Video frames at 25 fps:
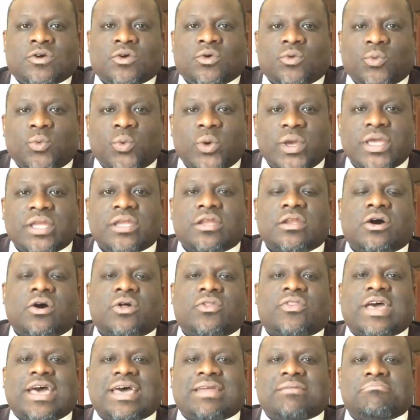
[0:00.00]
We
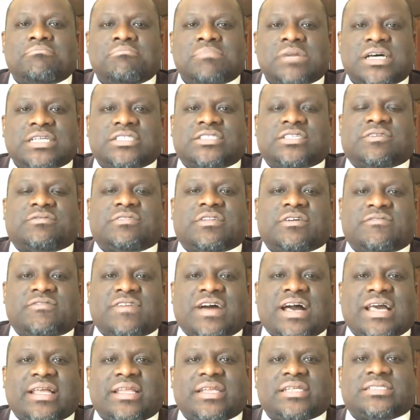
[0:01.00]
know that much of the
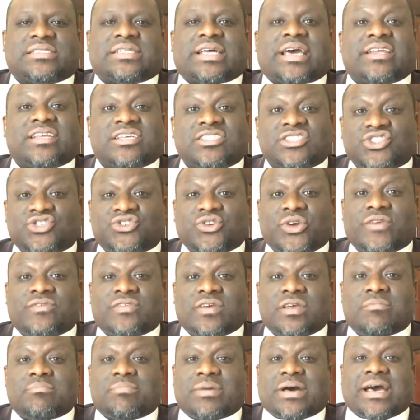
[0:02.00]
violence that is
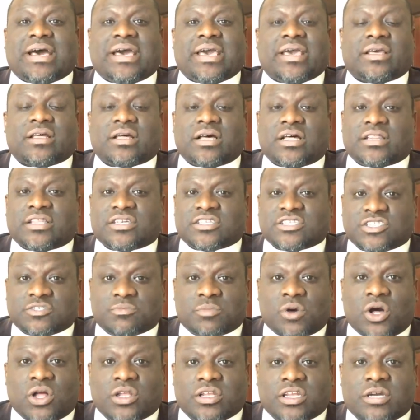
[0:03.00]
driven by uh, the
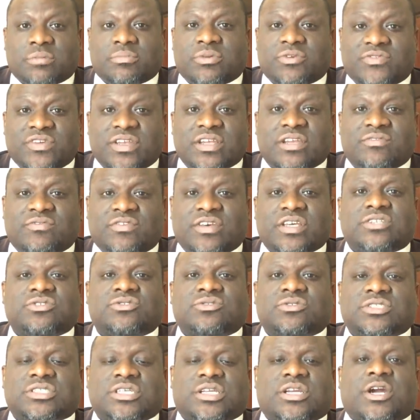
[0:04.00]
small number of
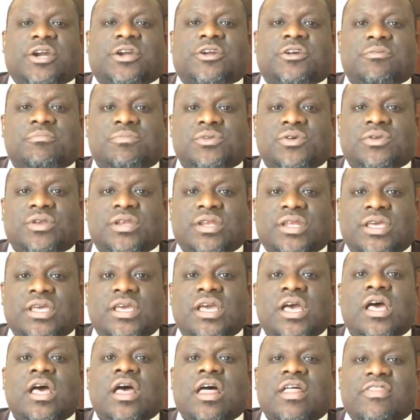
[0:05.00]
individuals in our
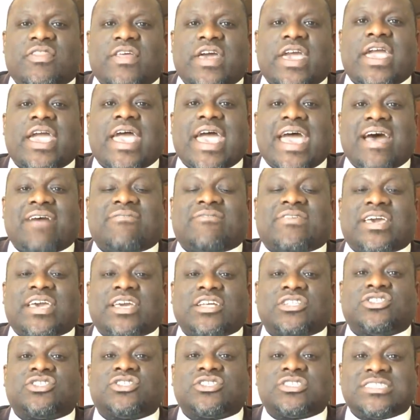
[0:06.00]
community, they have
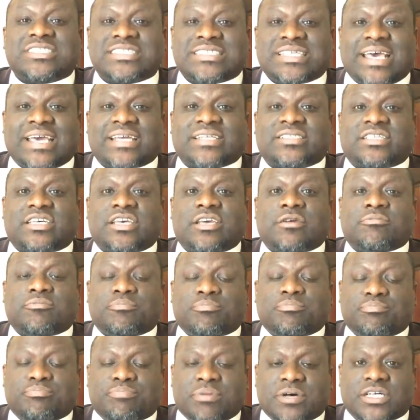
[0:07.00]
intersecting
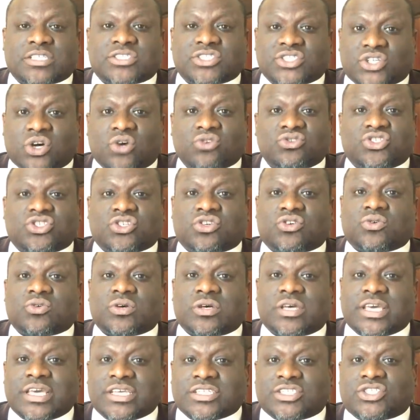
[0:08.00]
uh,
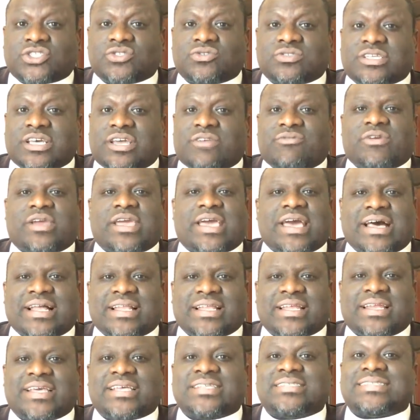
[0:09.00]
social issues and
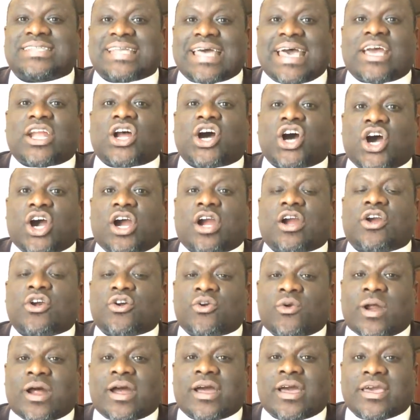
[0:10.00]
realities that are
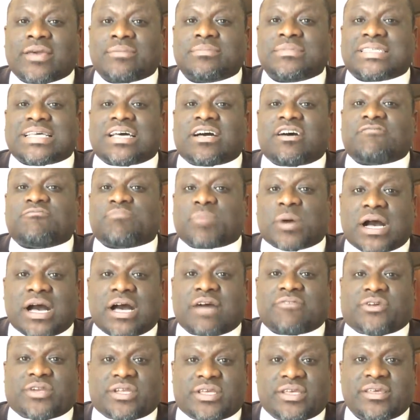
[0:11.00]
crimes of
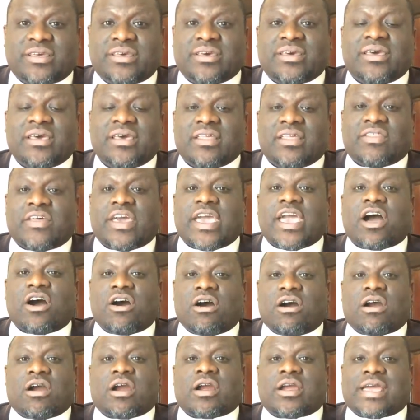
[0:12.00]
poverty. They
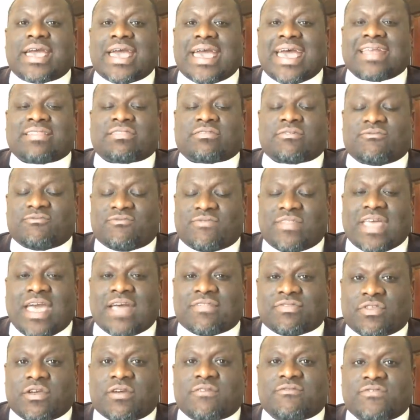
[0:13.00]
are at the
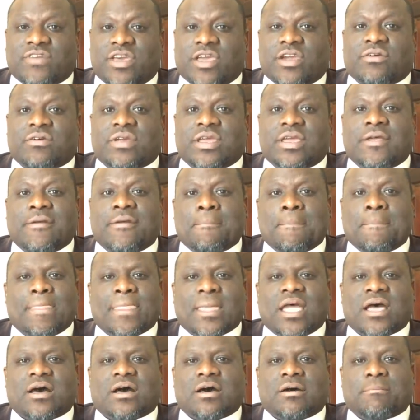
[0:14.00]
at their very
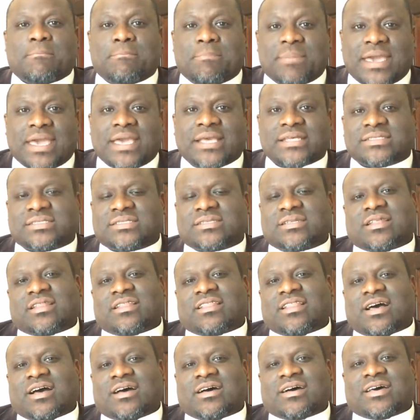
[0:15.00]
uh, base
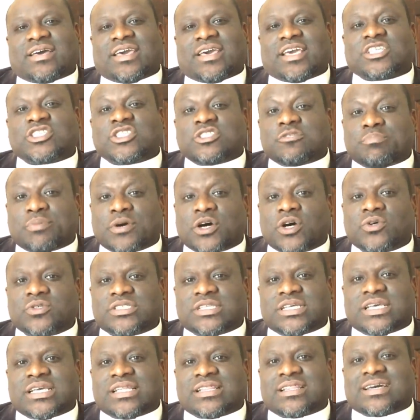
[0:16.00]
uh,
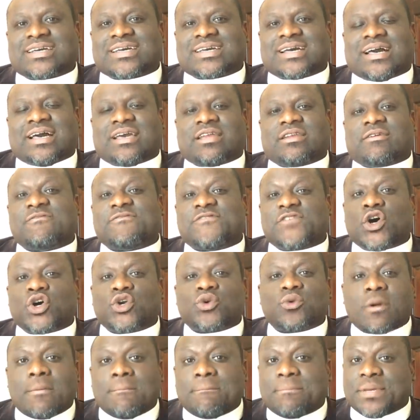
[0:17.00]
exposing the kind of
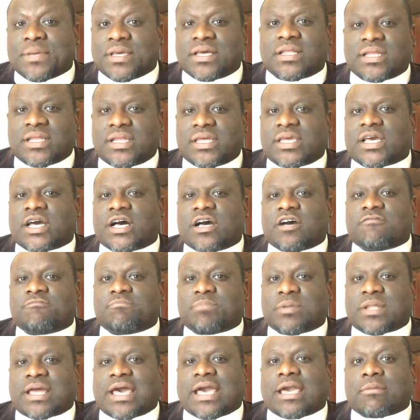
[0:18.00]
vulnerability
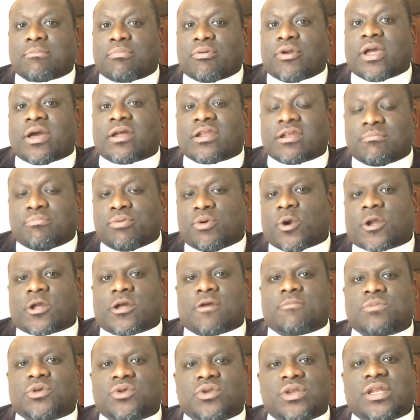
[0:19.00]
of Black, Brown, and poor
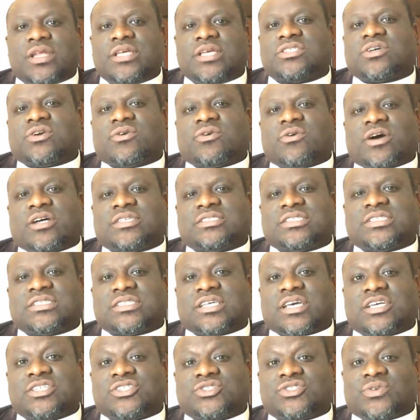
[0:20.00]
communities across
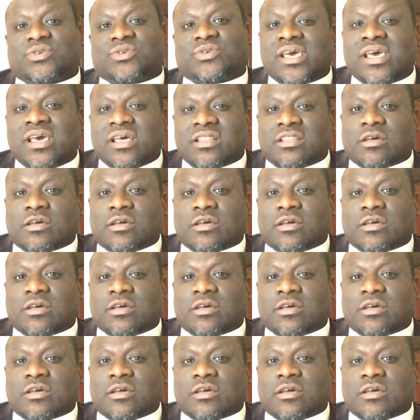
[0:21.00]
this country.